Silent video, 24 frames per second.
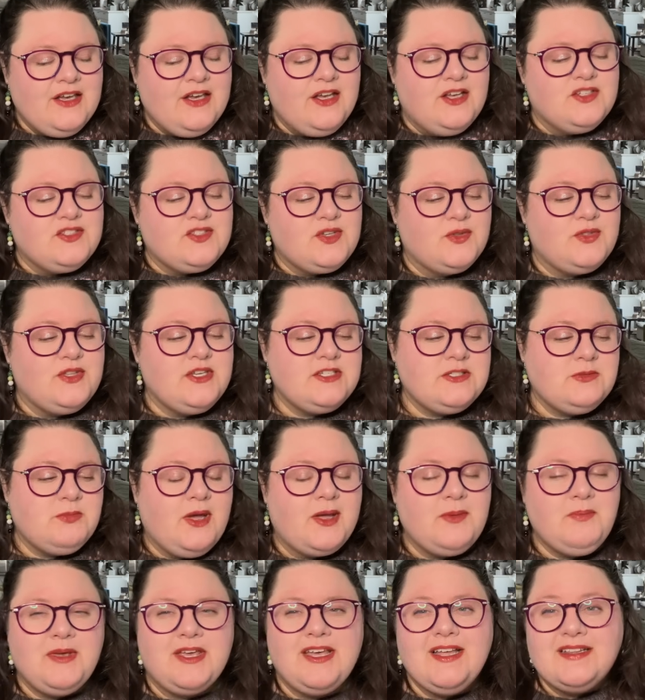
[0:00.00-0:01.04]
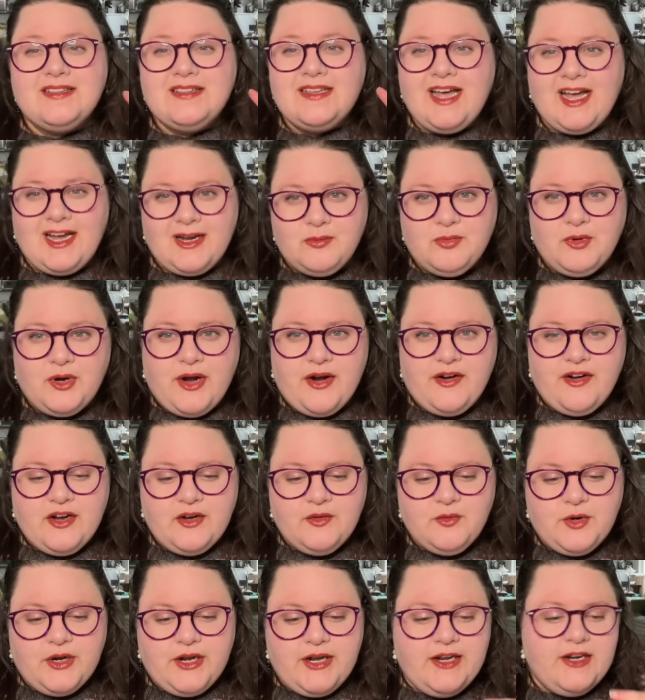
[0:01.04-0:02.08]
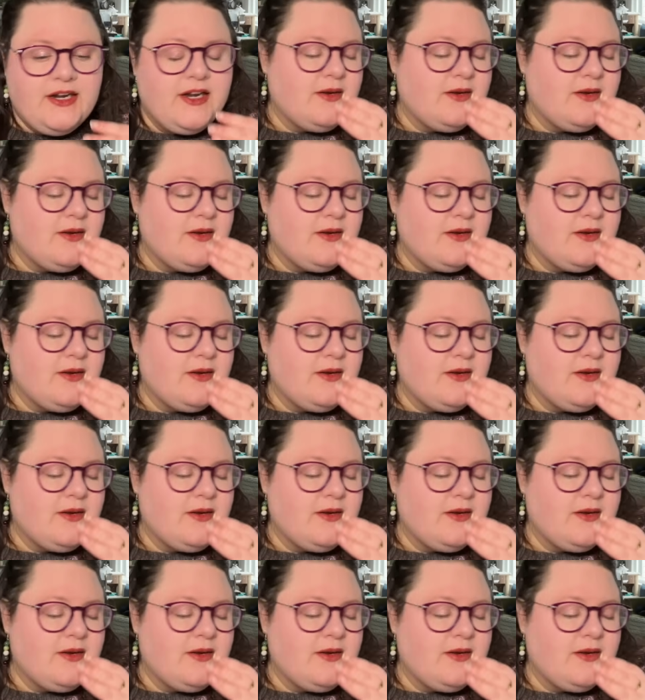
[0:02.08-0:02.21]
So this might be a library read,